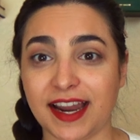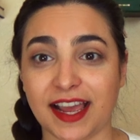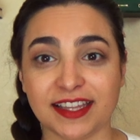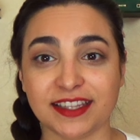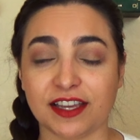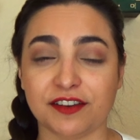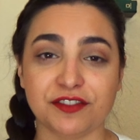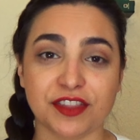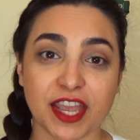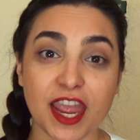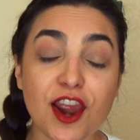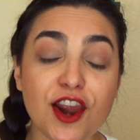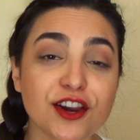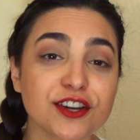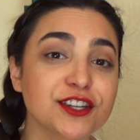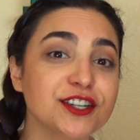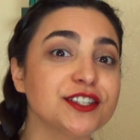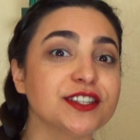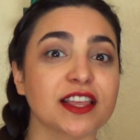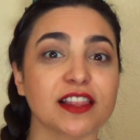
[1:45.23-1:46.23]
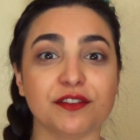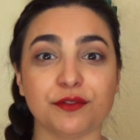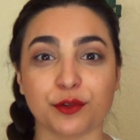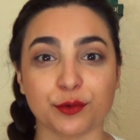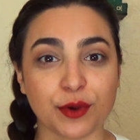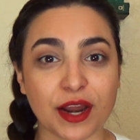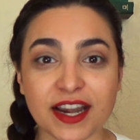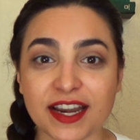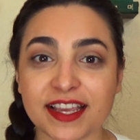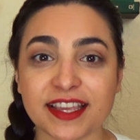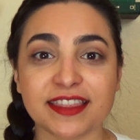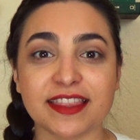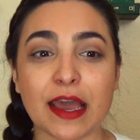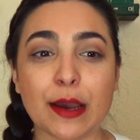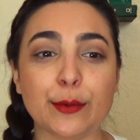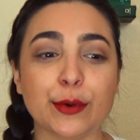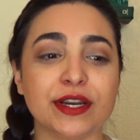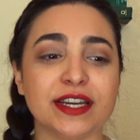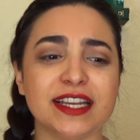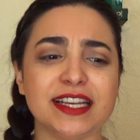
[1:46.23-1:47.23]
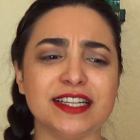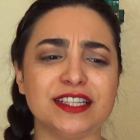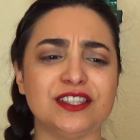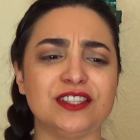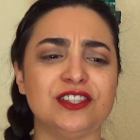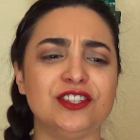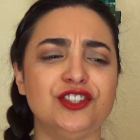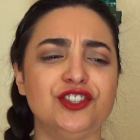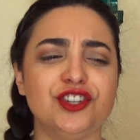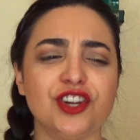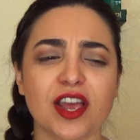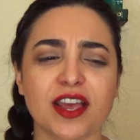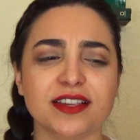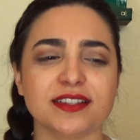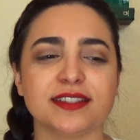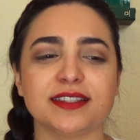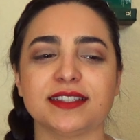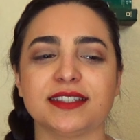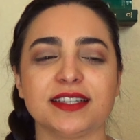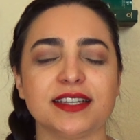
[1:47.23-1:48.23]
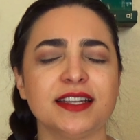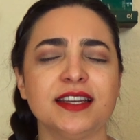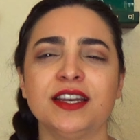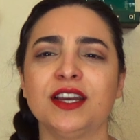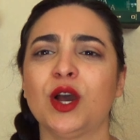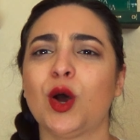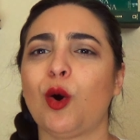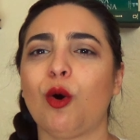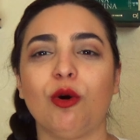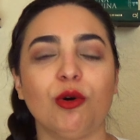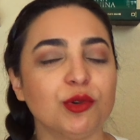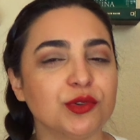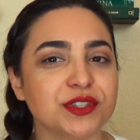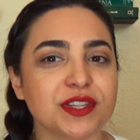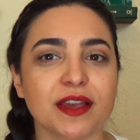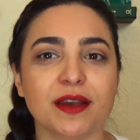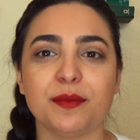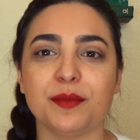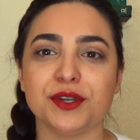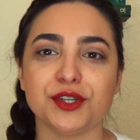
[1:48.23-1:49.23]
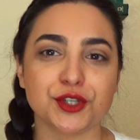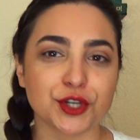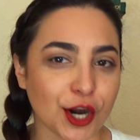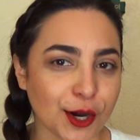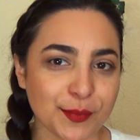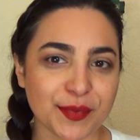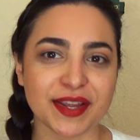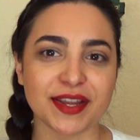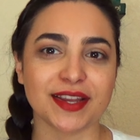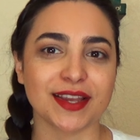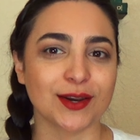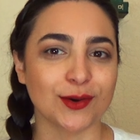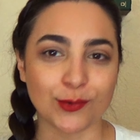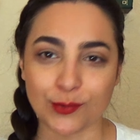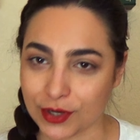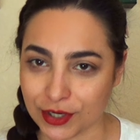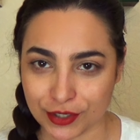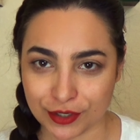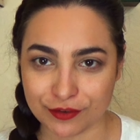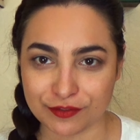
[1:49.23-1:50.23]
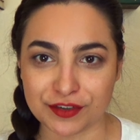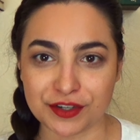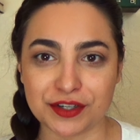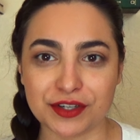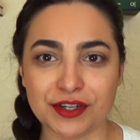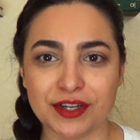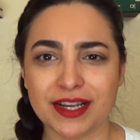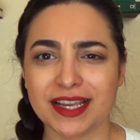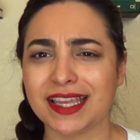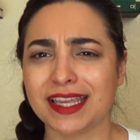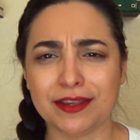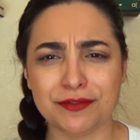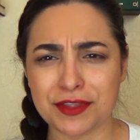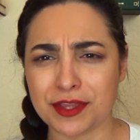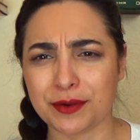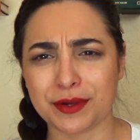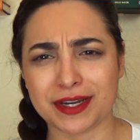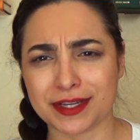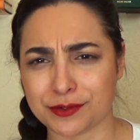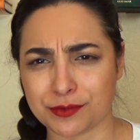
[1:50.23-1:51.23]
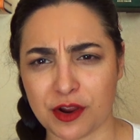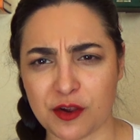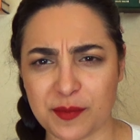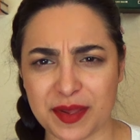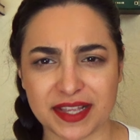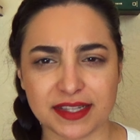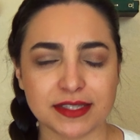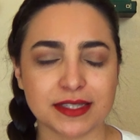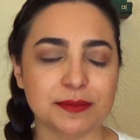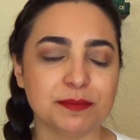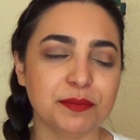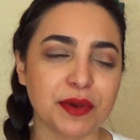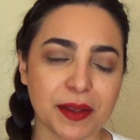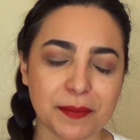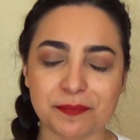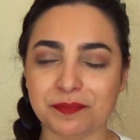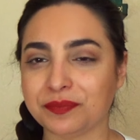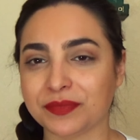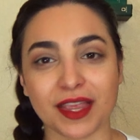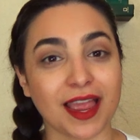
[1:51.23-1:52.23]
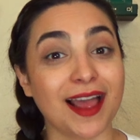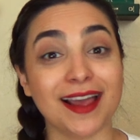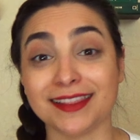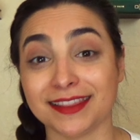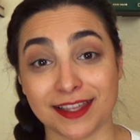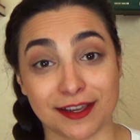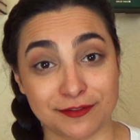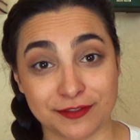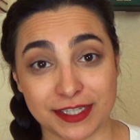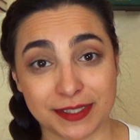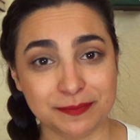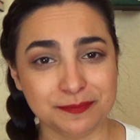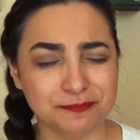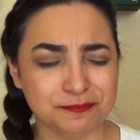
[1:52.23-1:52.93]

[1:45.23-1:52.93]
I love the characters. I love the writing in that one. It's just wholesome and charming and wonderful, even though it is romance, but I love it.